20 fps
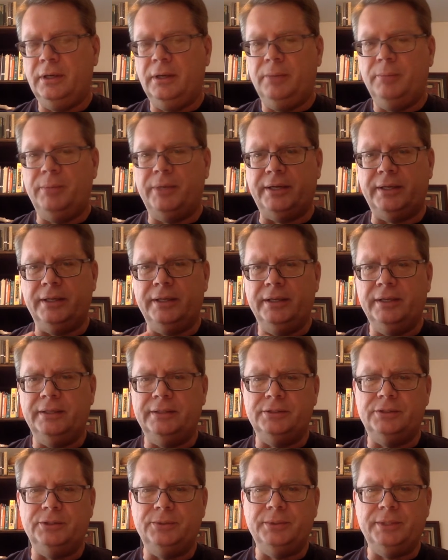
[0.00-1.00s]
But in
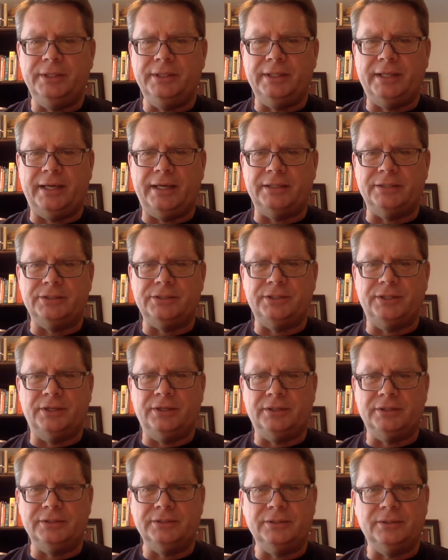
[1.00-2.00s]
doing that, she
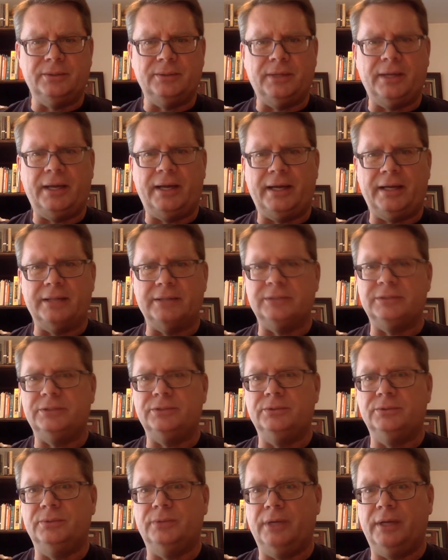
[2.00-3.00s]
also has
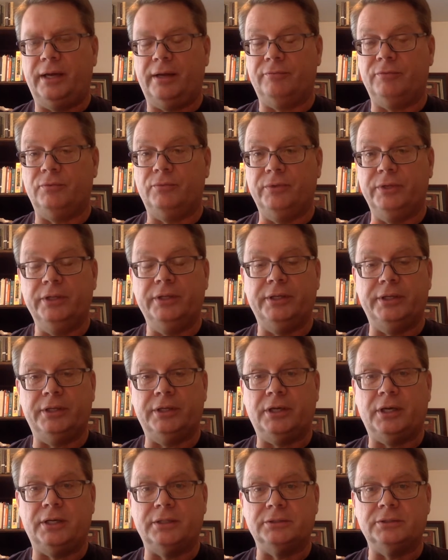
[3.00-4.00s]
to have a really
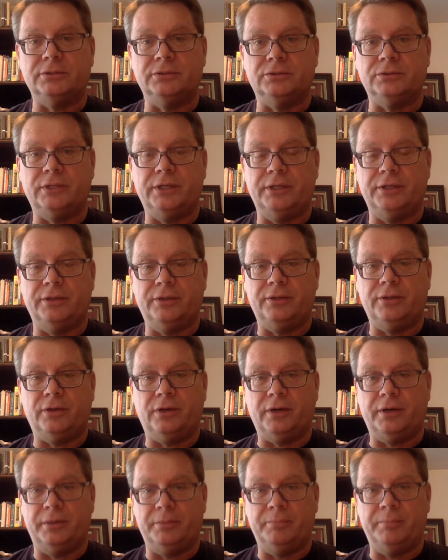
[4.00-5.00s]
concentrated
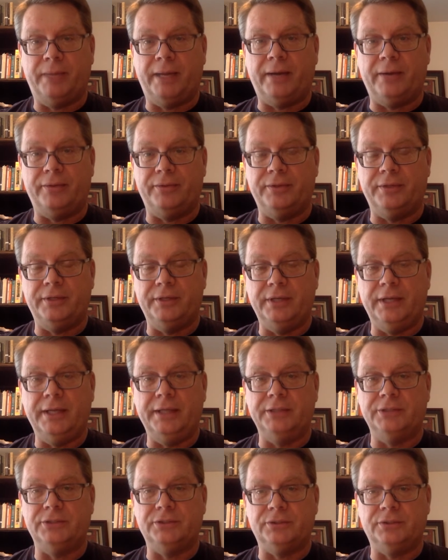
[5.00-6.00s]
thought about the
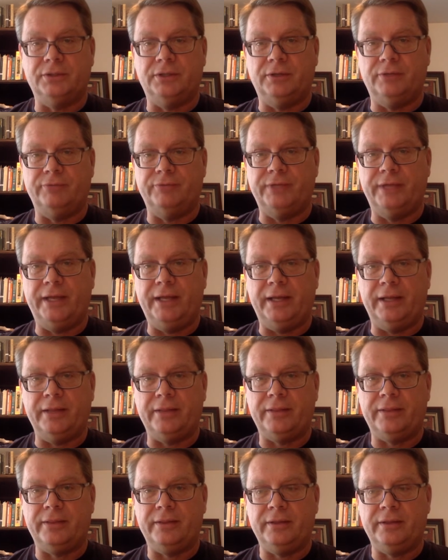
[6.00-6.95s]
nature of death.